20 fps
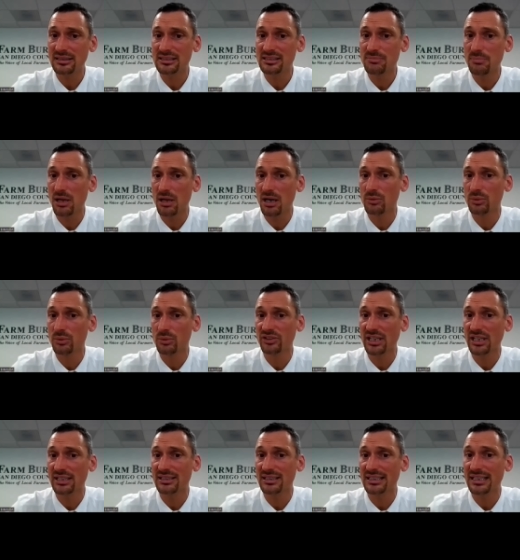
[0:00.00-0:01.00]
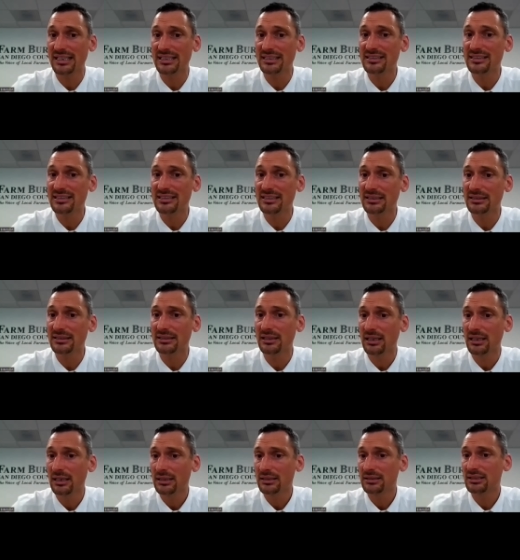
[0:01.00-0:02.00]
This block was getting 18
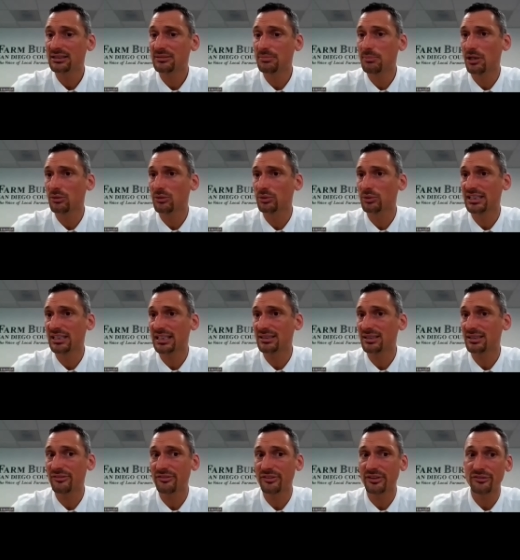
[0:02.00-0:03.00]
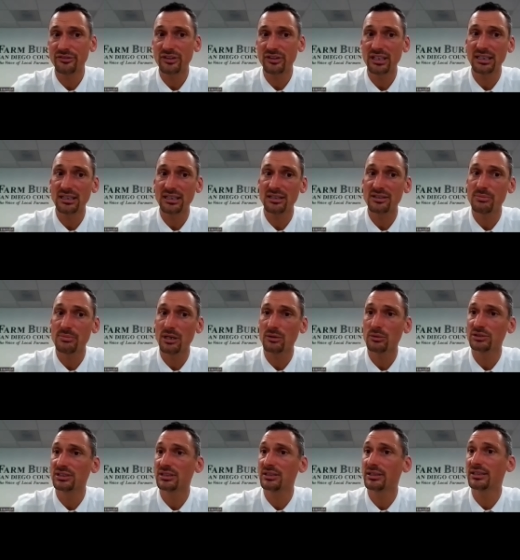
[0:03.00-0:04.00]
this block was getting 15, this
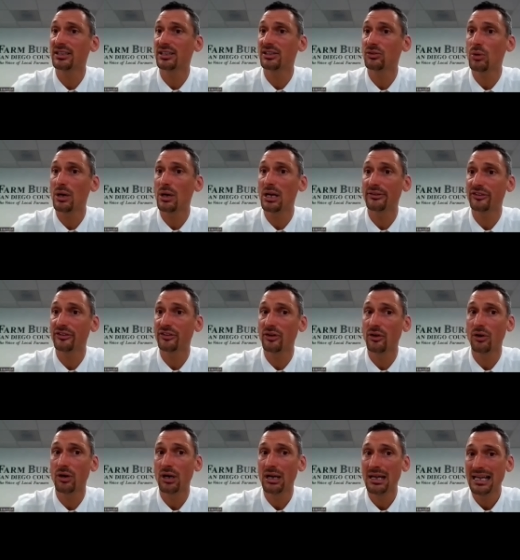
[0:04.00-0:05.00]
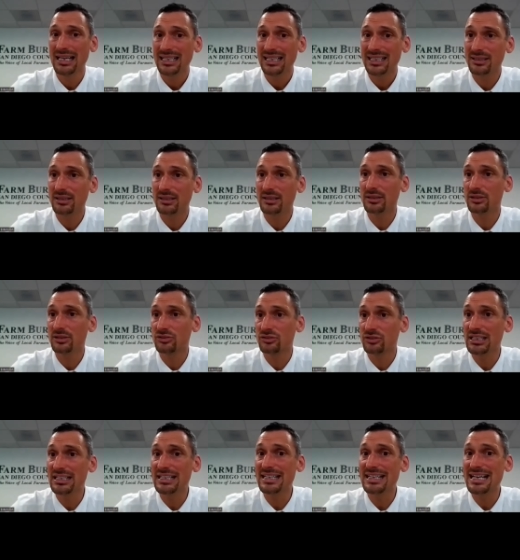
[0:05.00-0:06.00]
block was getting 12. So it's
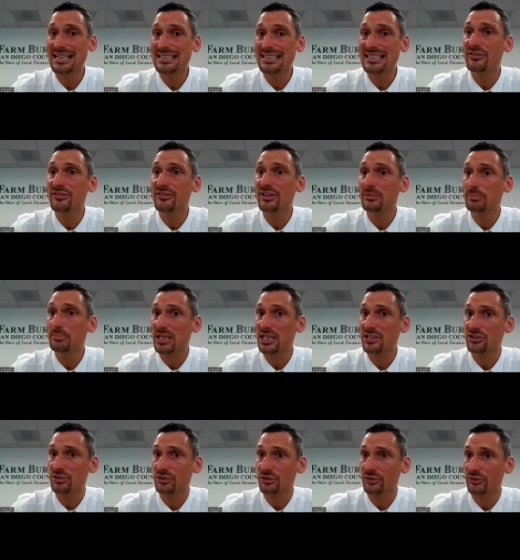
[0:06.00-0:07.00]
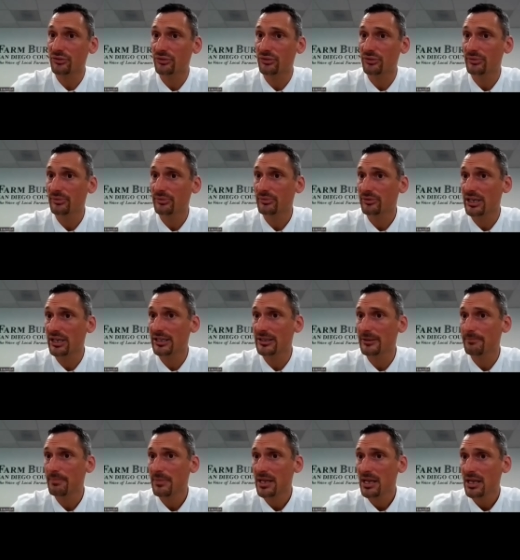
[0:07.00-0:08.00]
really uneven pressures,
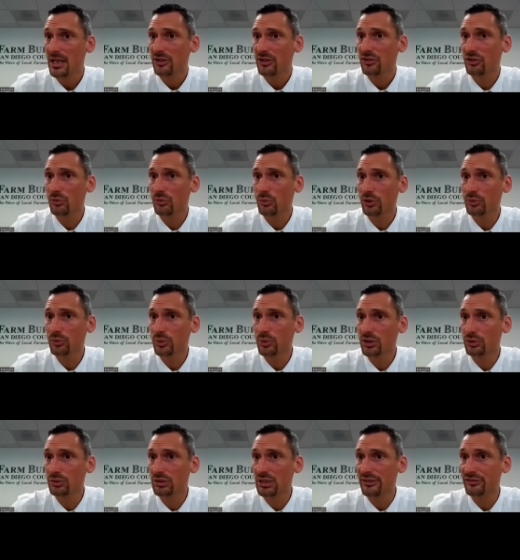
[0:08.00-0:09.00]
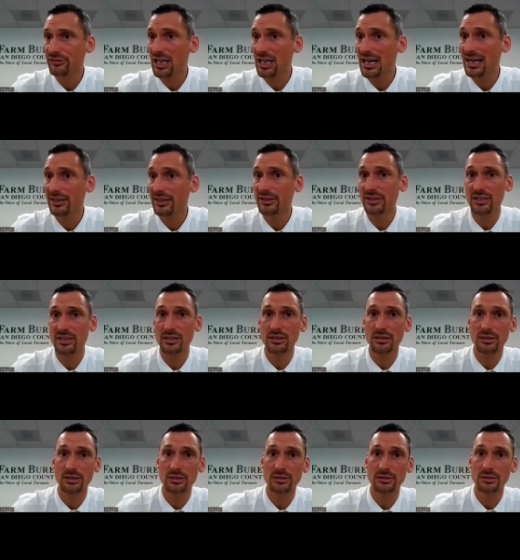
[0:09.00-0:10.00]
right? So what we could have done
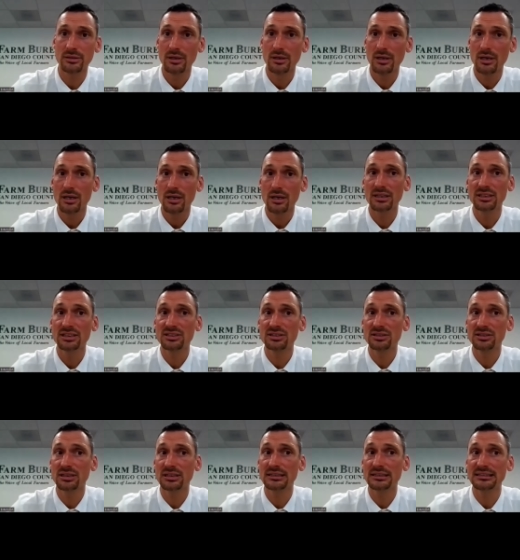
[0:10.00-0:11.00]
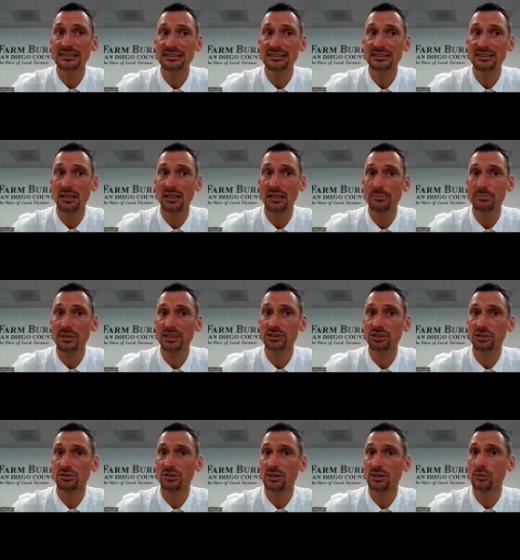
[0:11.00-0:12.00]
here is, is install a
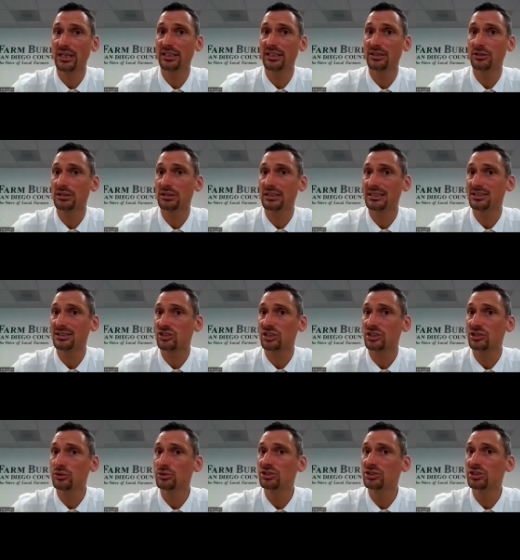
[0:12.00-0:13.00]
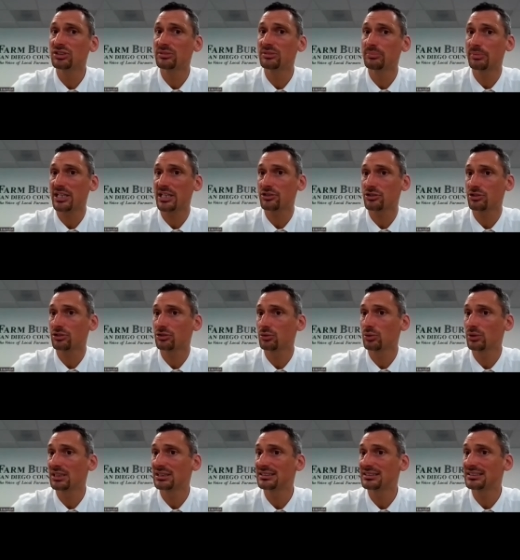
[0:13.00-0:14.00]
pressure regulator that reduces pressure
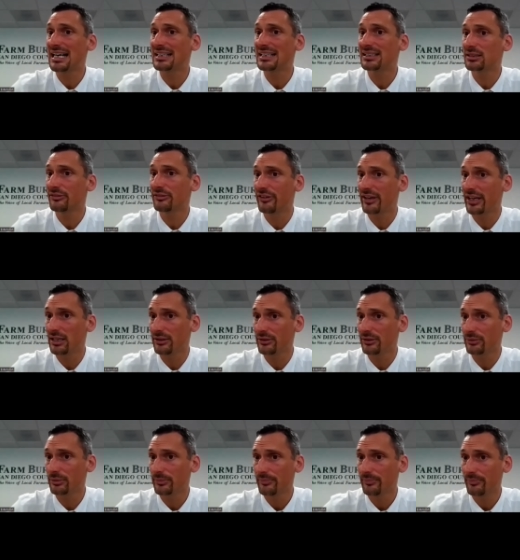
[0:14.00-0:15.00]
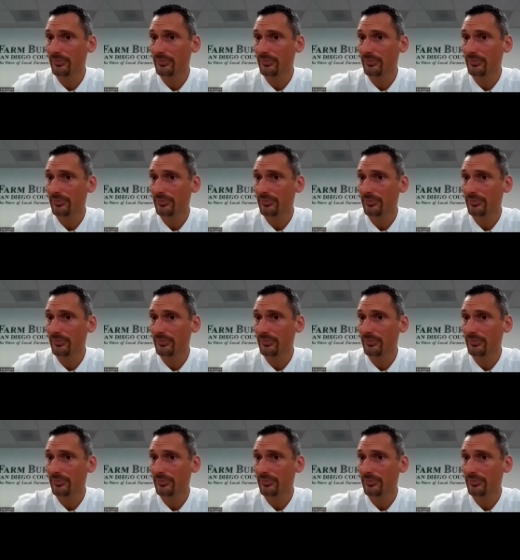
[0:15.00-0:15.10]
to a desired value.